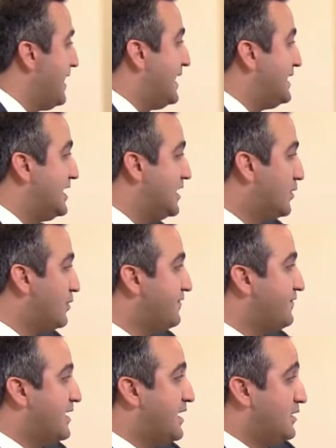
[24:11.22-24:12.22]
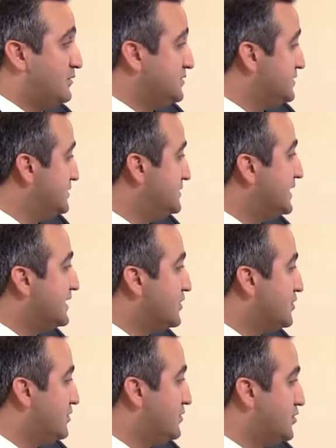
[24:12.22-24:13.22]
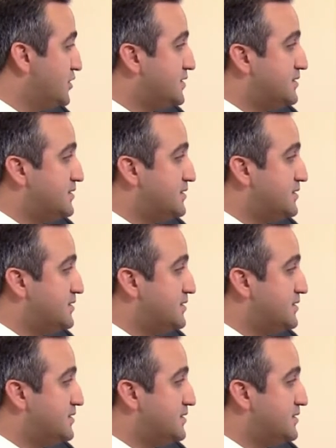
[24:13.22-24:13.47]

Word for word: And here we found that a good